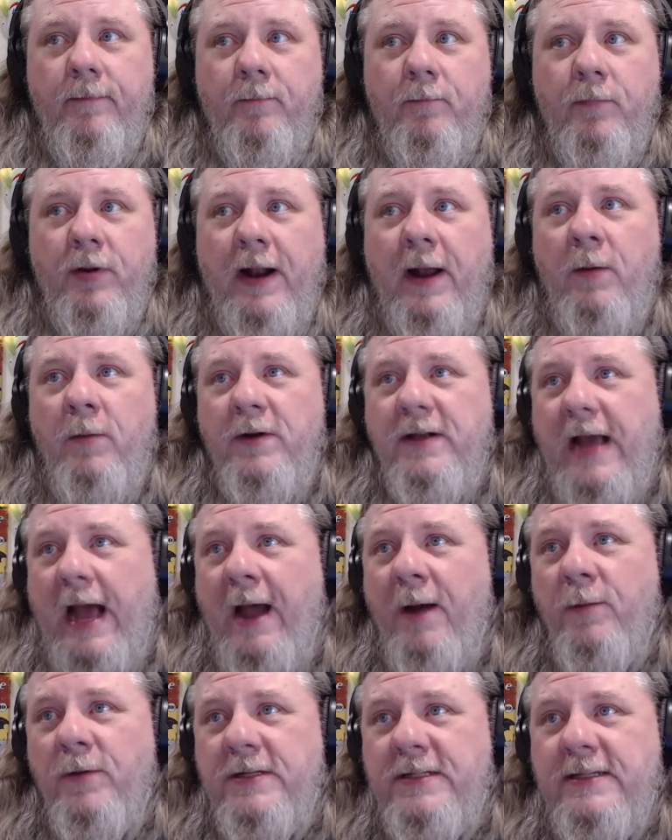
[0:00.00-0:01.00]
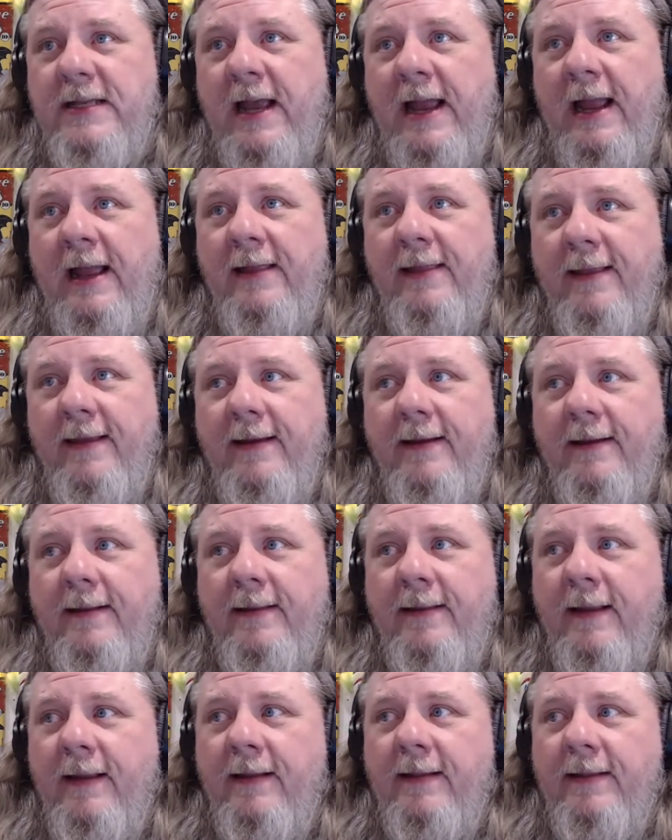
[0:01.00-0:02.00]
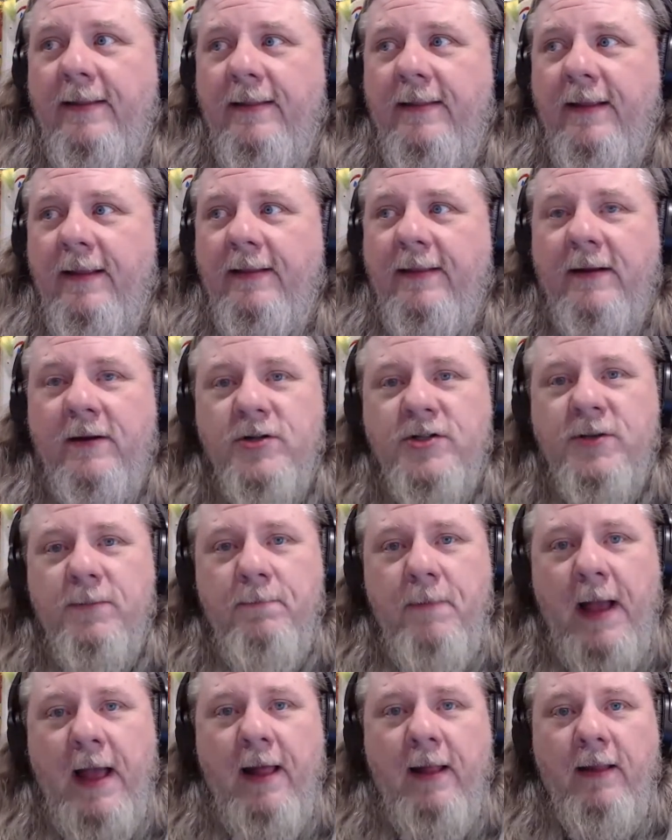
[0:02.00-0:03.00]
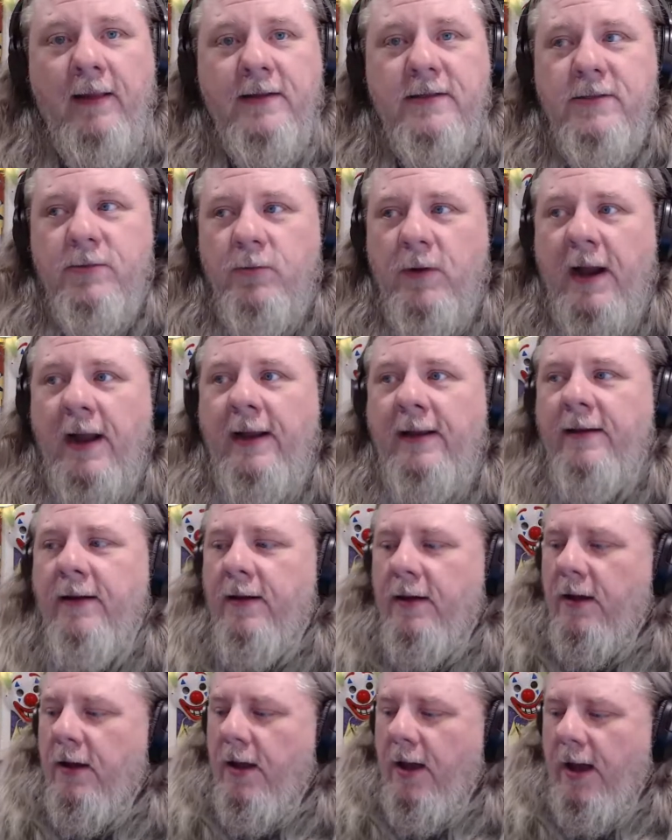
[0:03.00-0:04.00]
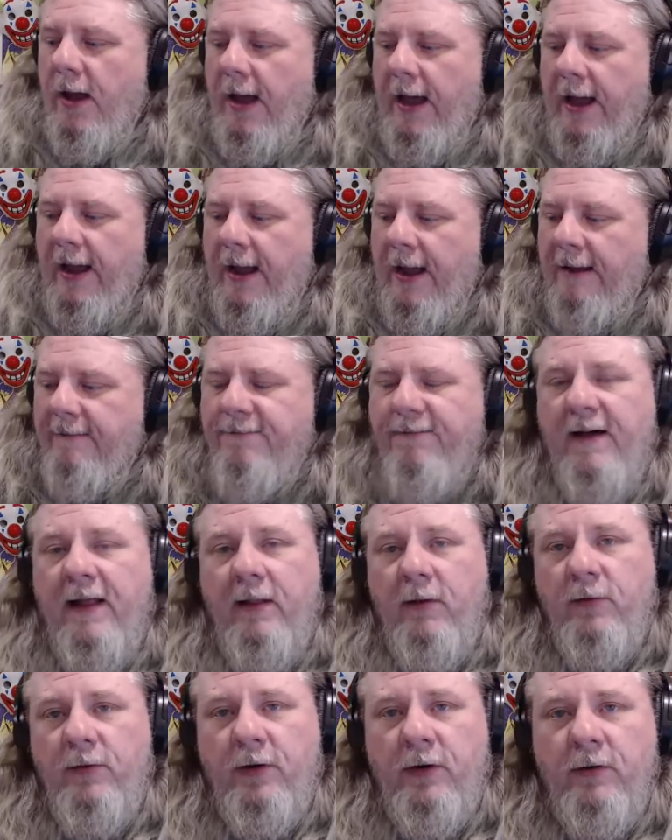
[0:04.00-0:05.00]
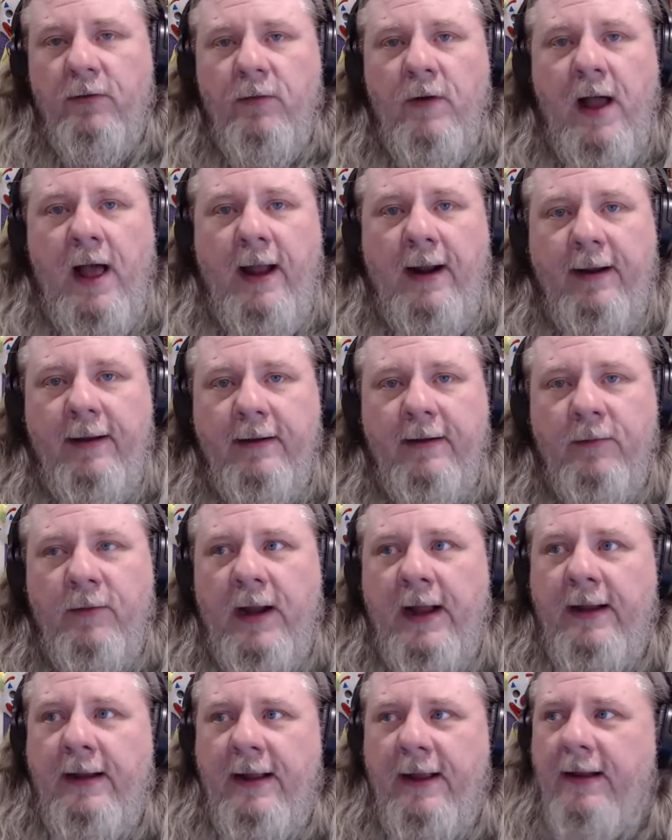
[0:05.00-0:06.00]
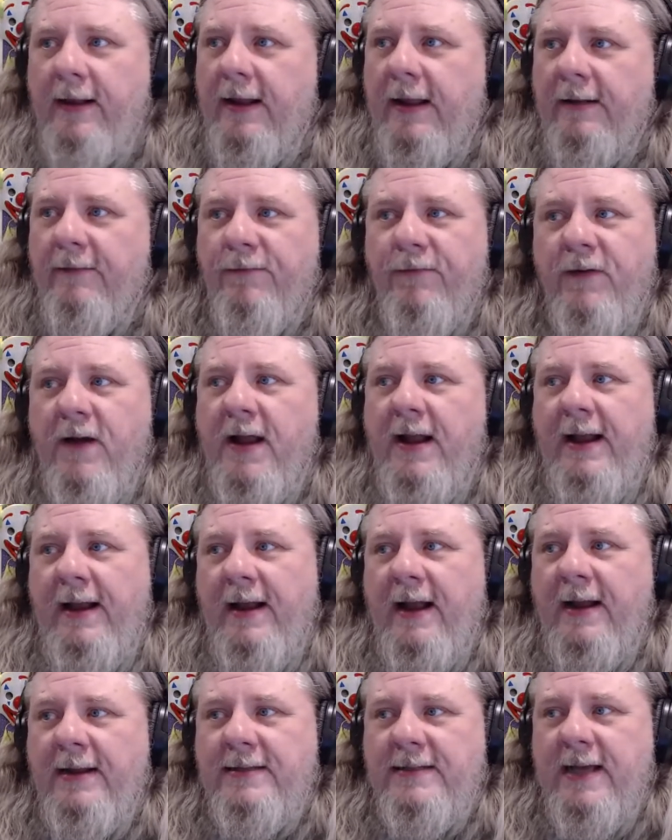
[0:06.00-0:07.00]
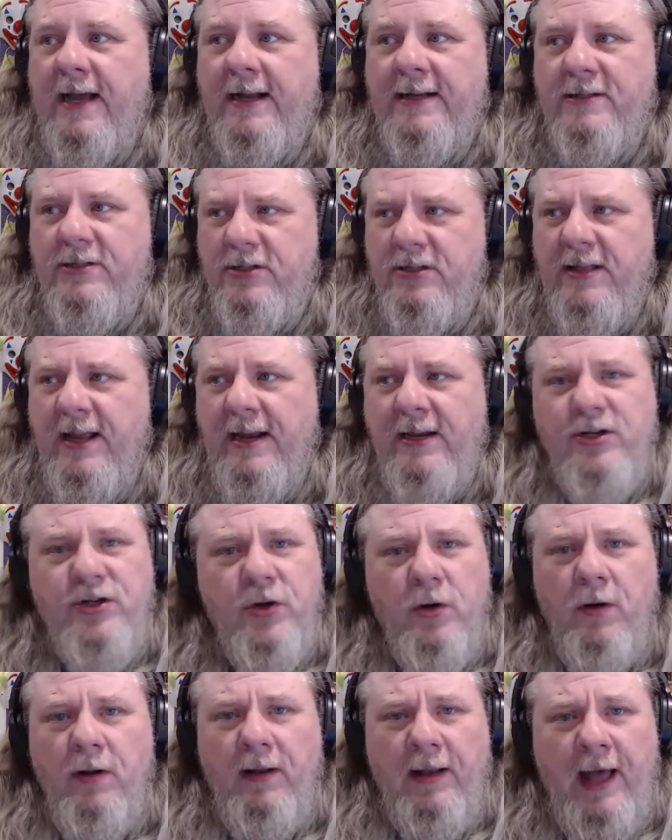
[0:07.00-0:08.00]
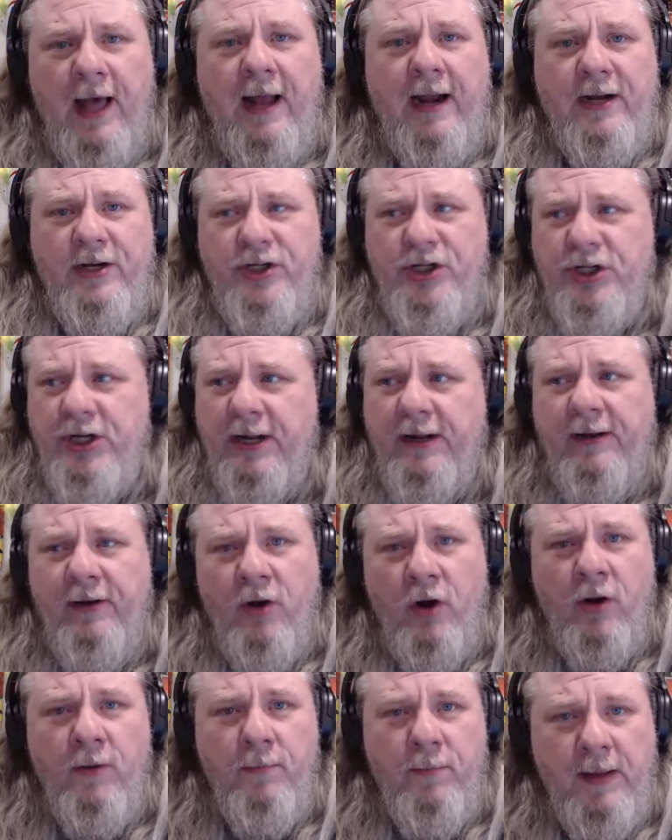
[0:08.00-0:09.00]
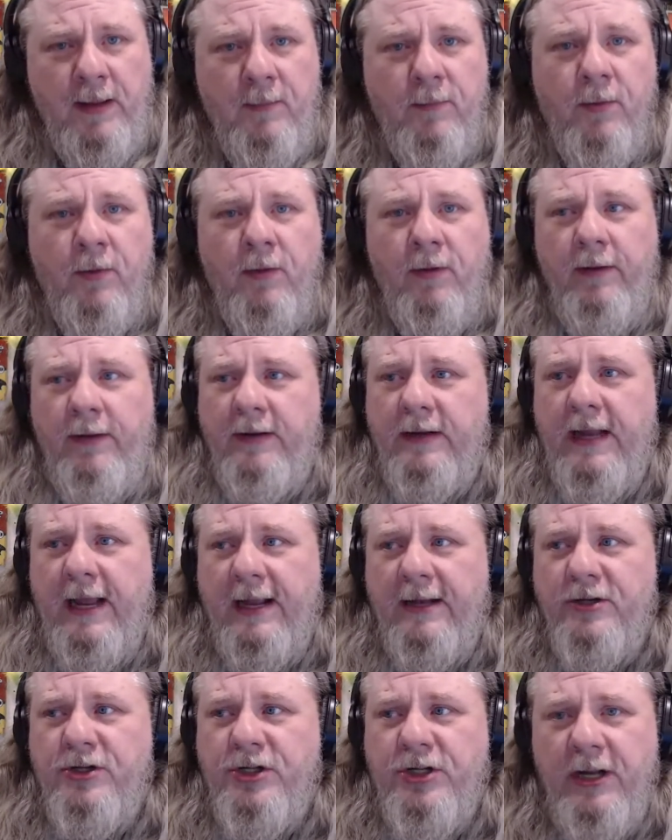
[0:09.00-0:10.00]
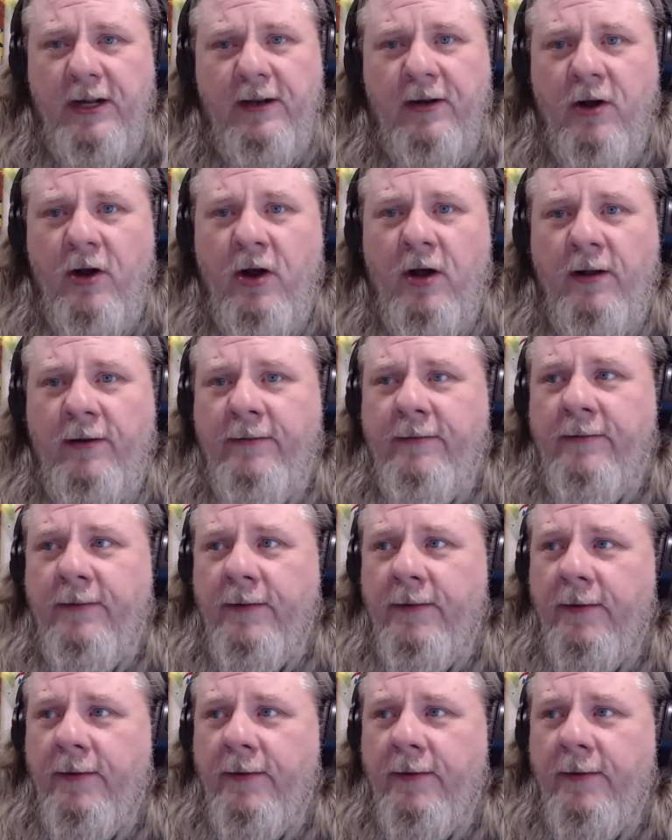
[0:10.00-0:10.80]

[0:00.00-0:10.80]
But I would say that there's a balance, right? I follow Nerdrotic, right? And Friday Night Tights, they do a lot of shitting on people and shitting on